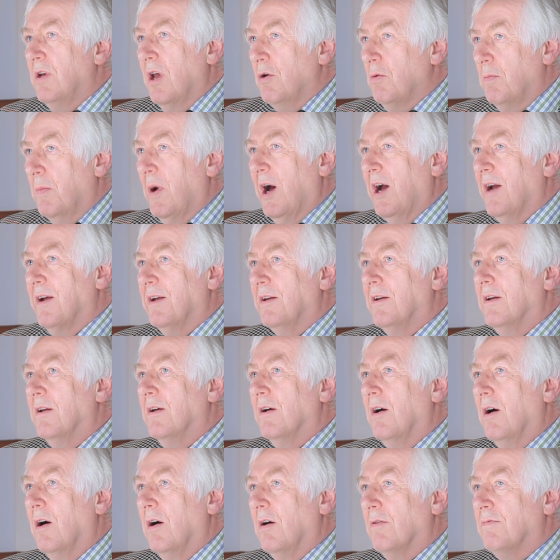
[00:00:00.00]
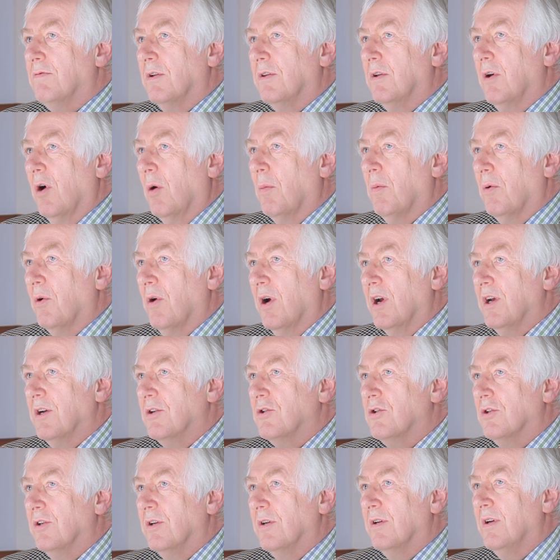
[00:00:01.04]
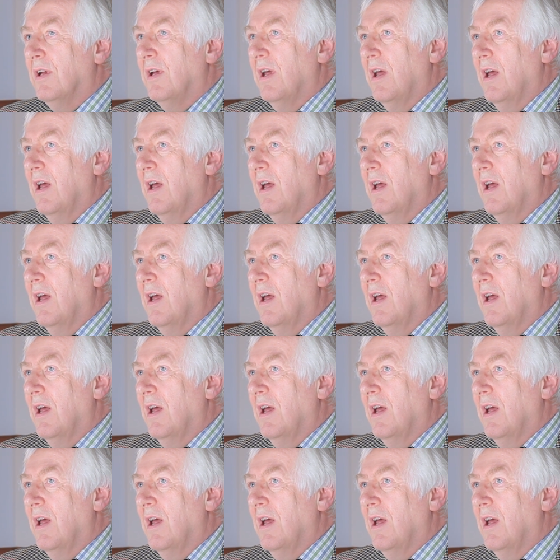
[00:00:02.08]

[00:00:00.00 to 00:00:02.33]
no pain after the operation.